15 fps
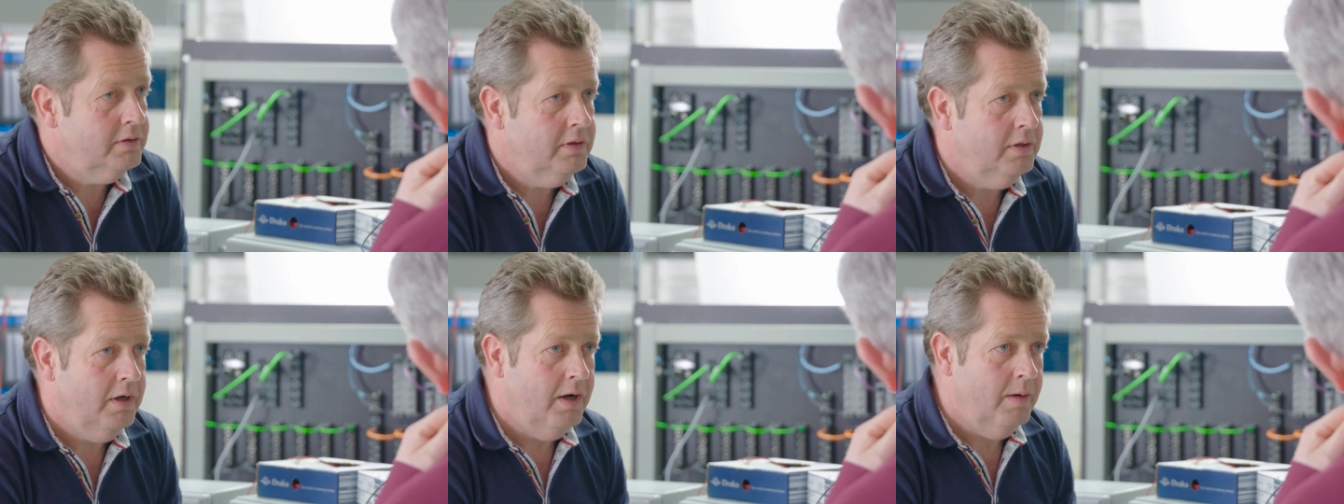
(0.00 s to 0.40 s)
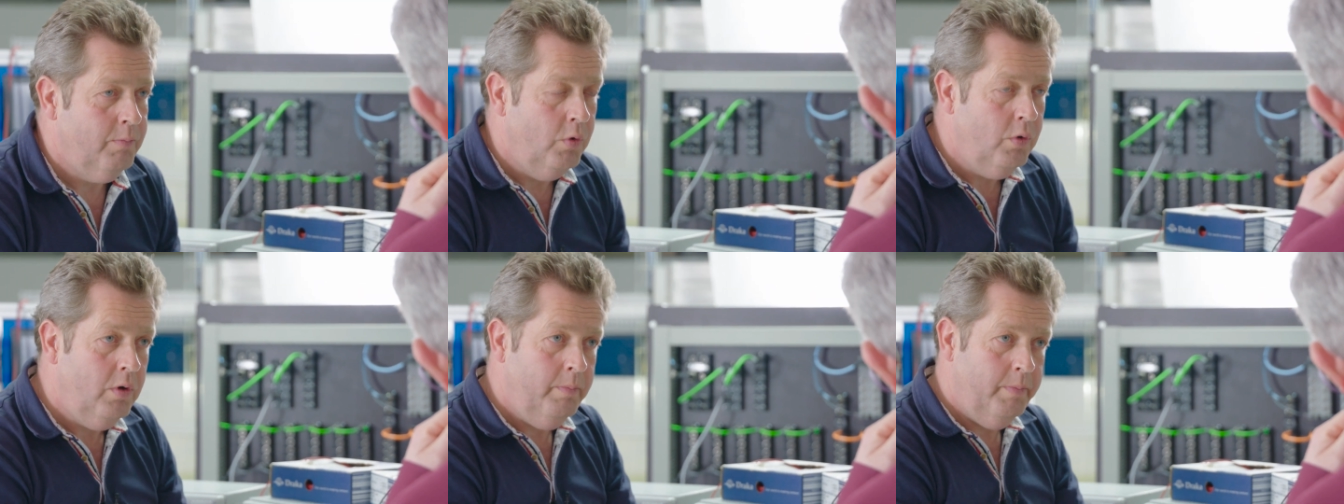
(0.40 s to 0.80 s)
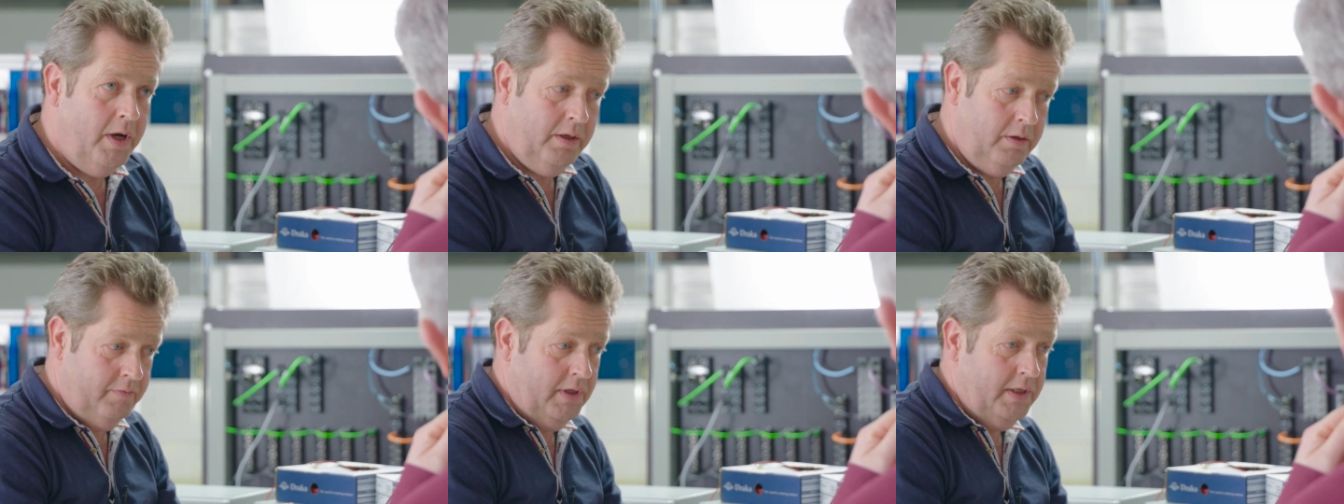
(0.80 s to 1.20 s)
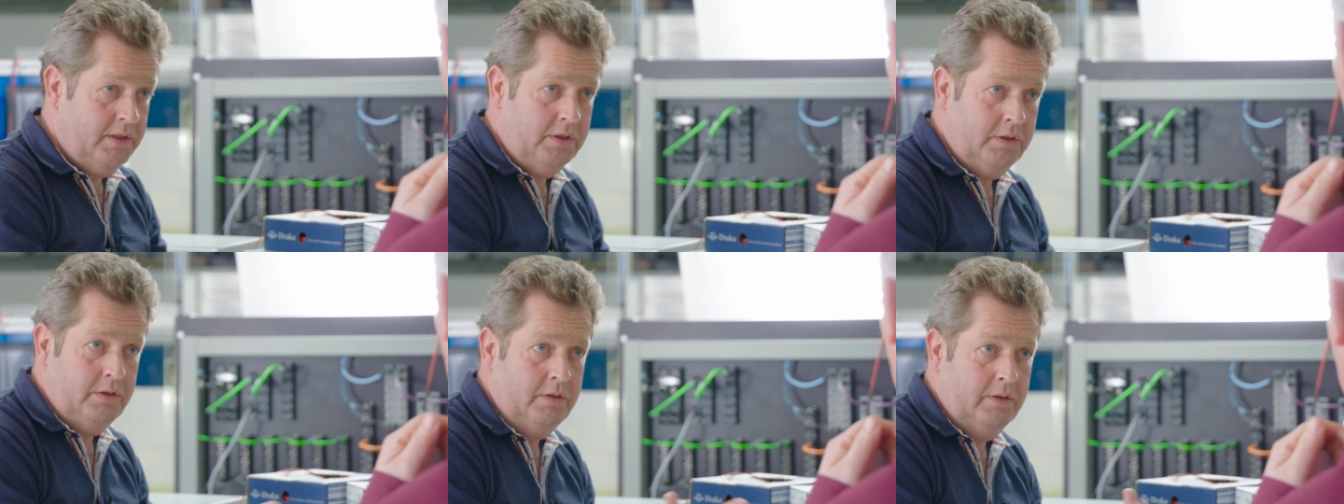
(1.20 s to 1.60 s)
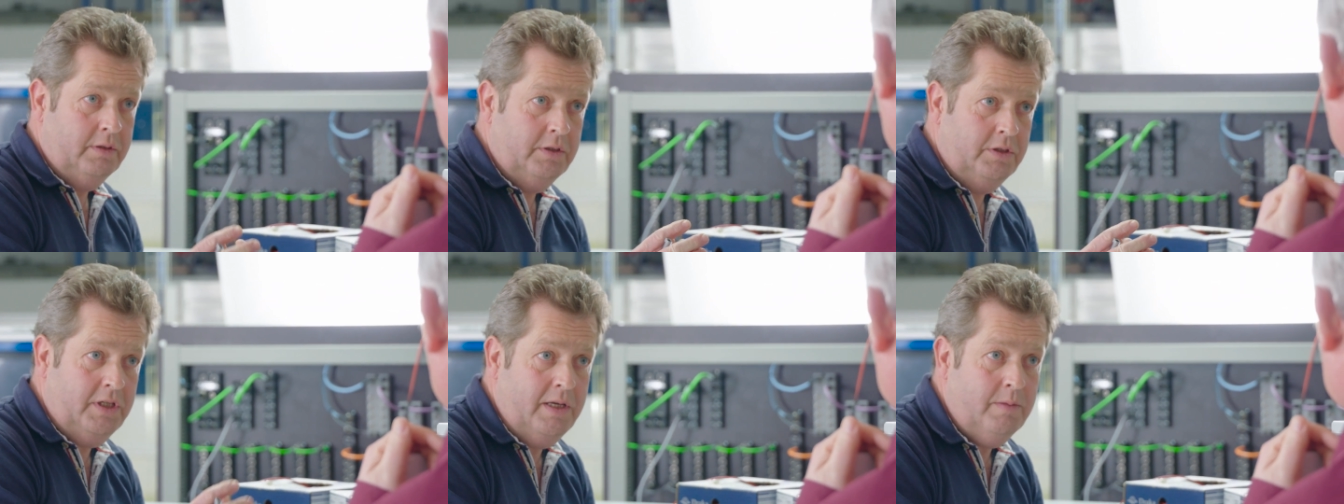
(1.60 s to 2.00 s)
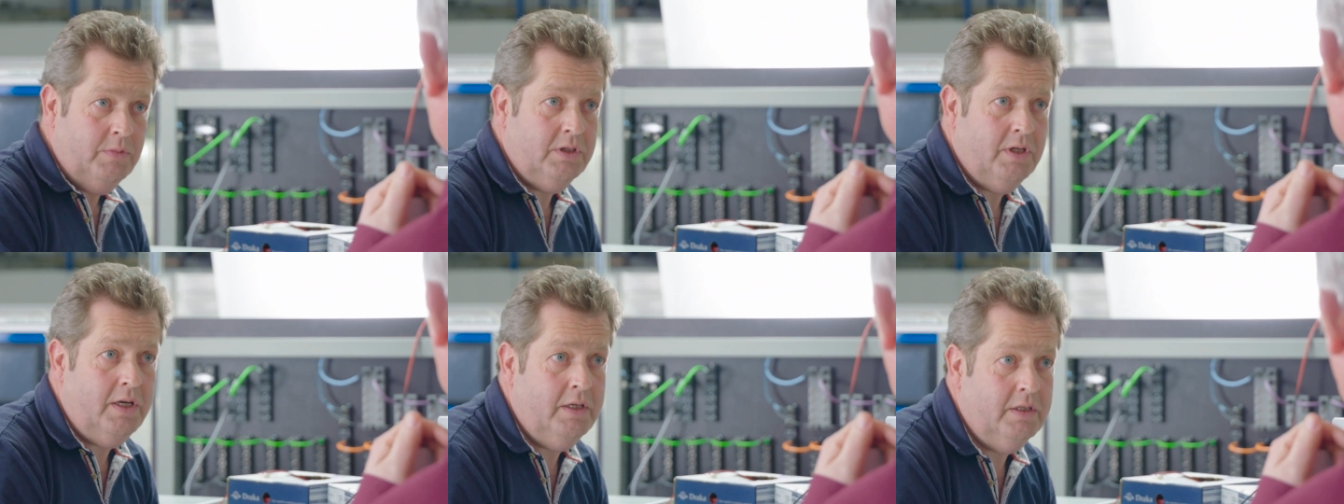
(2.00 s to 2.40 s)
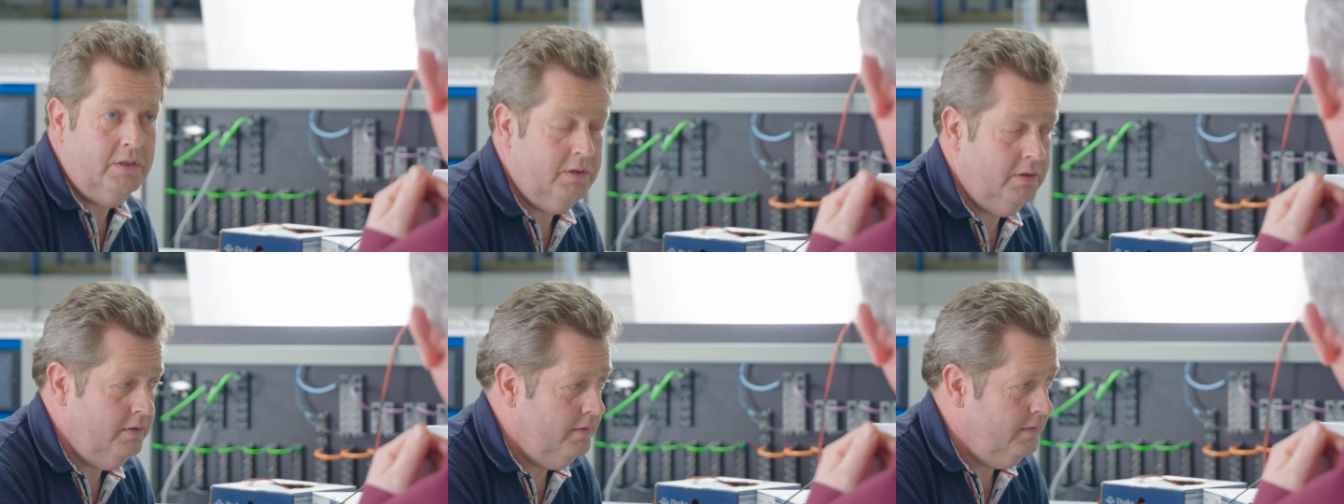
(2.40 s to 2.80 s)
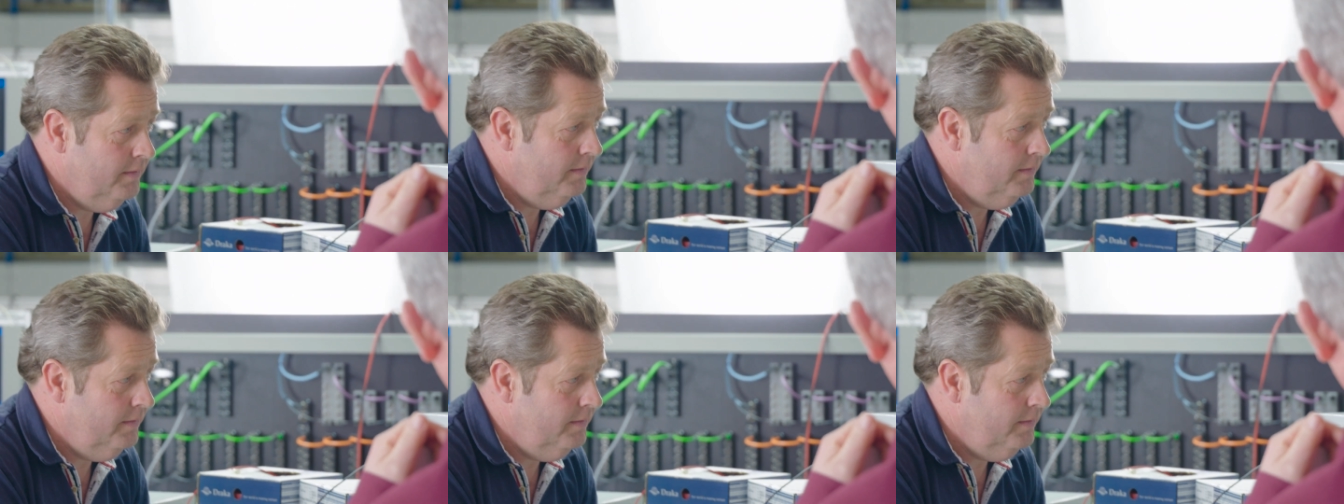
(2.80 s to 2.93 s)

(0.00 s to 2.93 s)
mm. are more, minor or less, the same, same size. size. Mm.